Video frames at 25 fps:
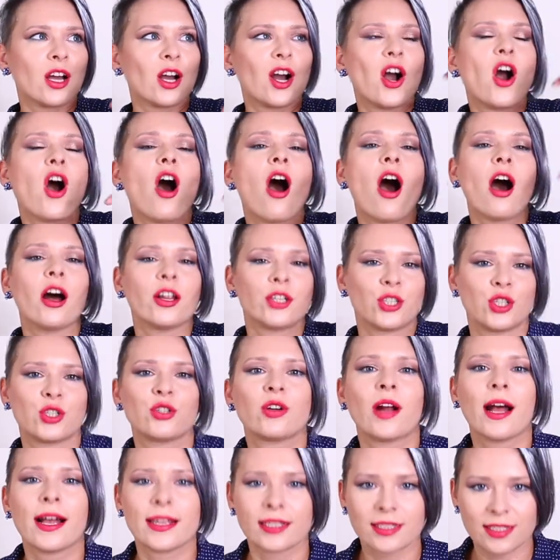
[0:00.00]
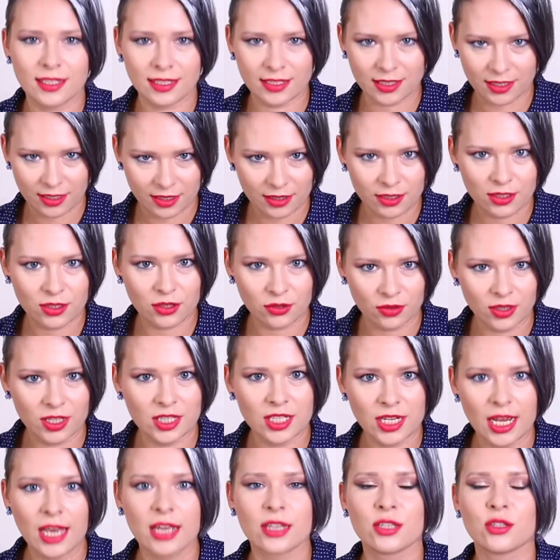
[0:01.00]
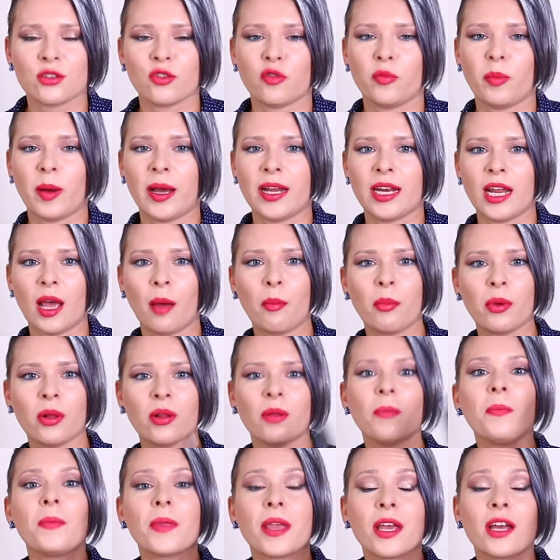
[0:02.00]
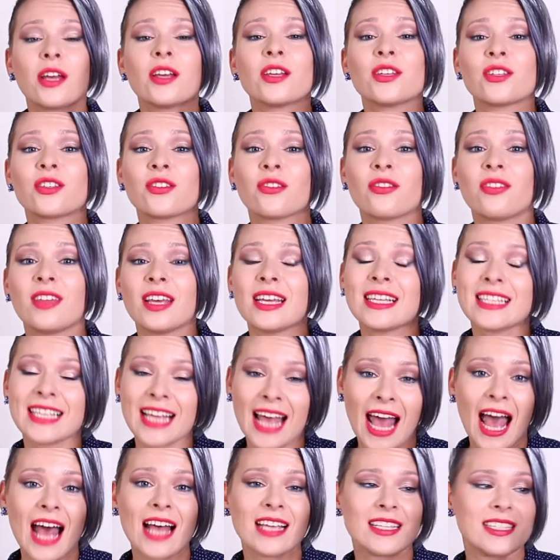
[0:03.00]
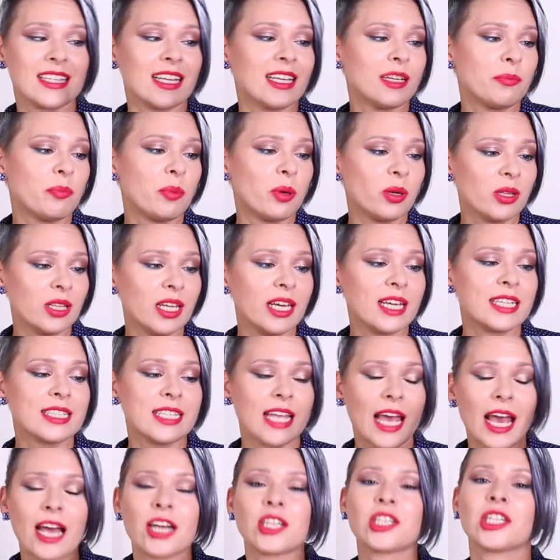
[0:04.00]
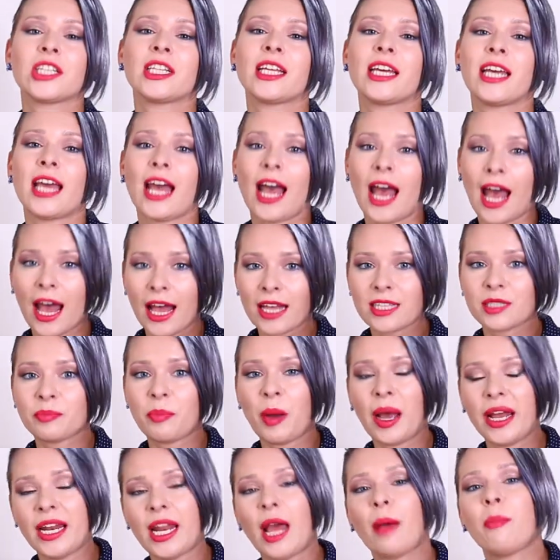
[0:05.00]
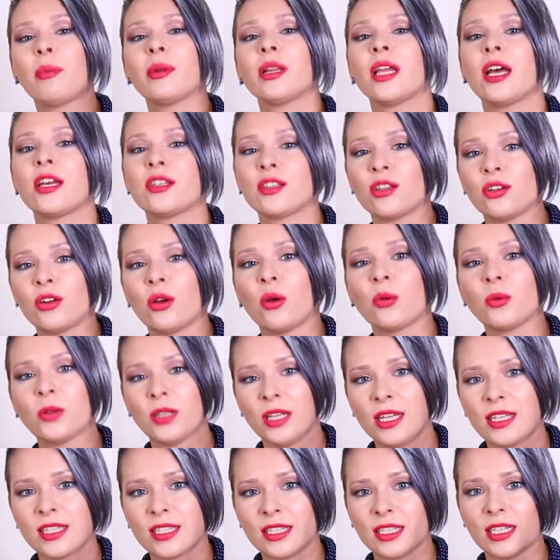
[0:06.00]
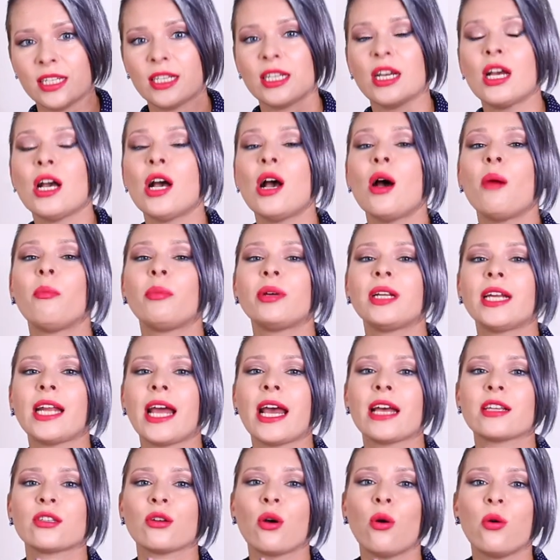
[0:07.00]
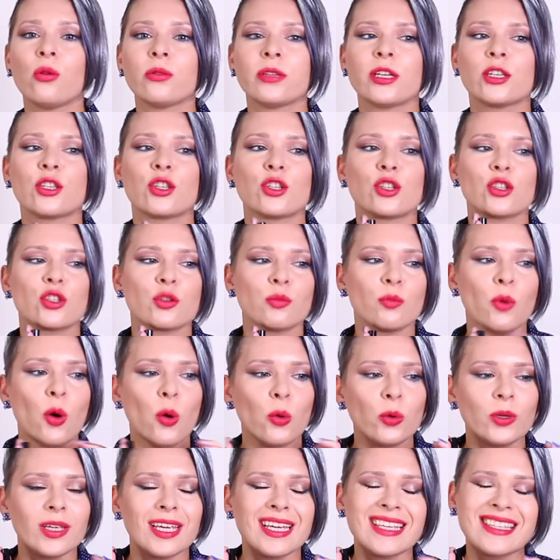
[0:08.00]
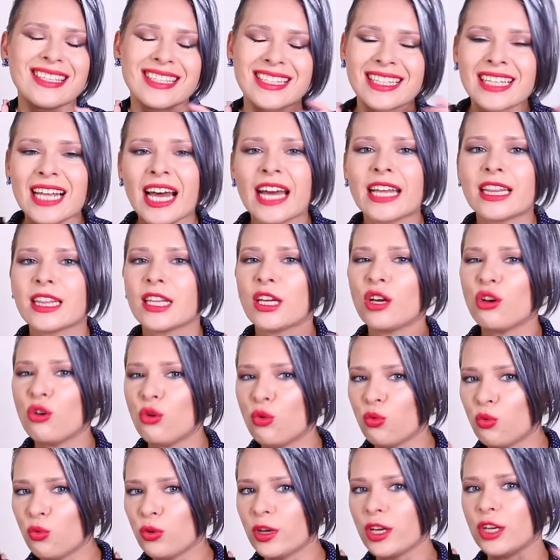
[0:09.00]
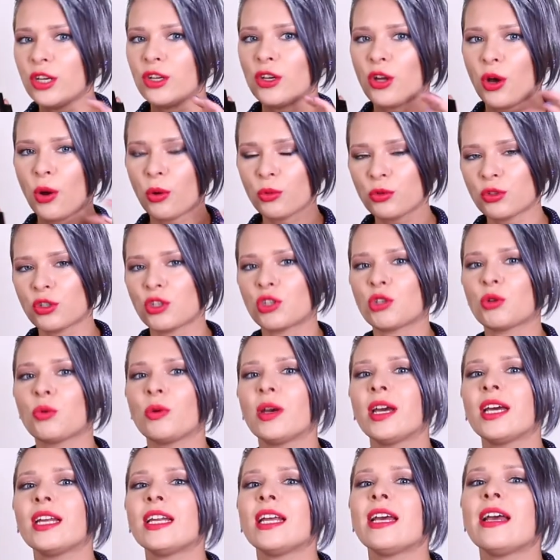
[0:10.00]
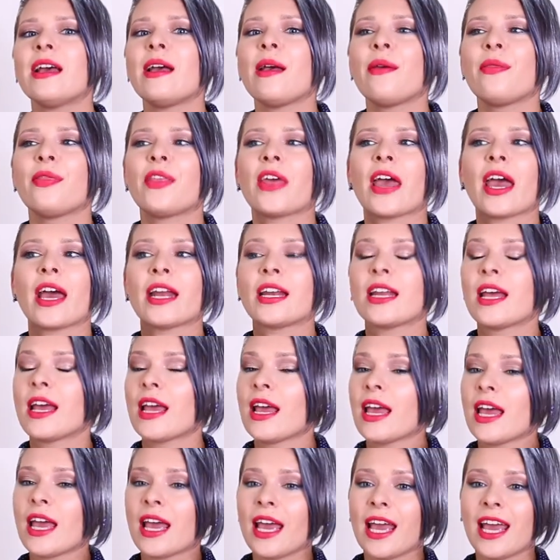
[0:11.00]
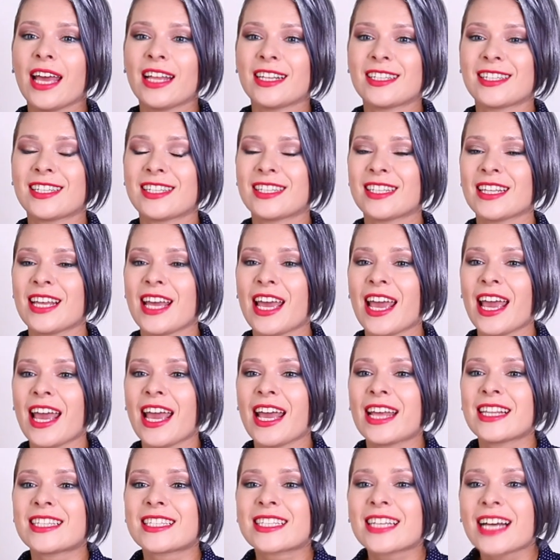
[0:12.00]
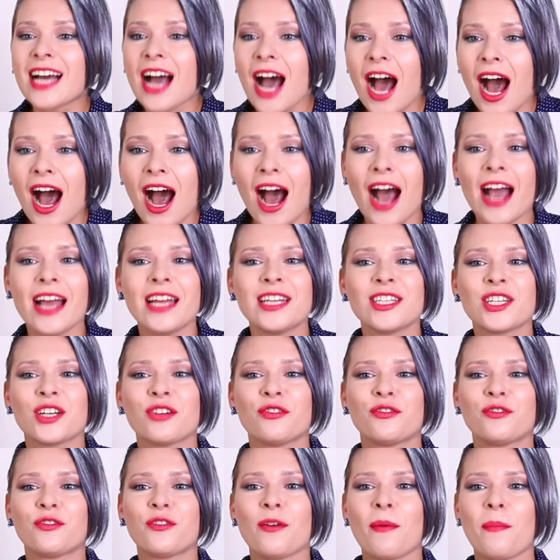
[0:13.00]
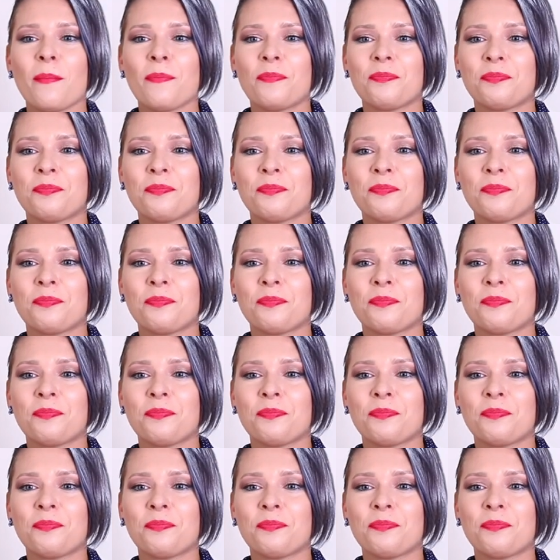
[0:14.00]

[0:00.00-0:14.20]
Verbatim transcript: contrast to the taste of pineapple so this has it prolix actually has pineapple as a note listed but it has all these smoky slightly woody notes to it that it's it's kind of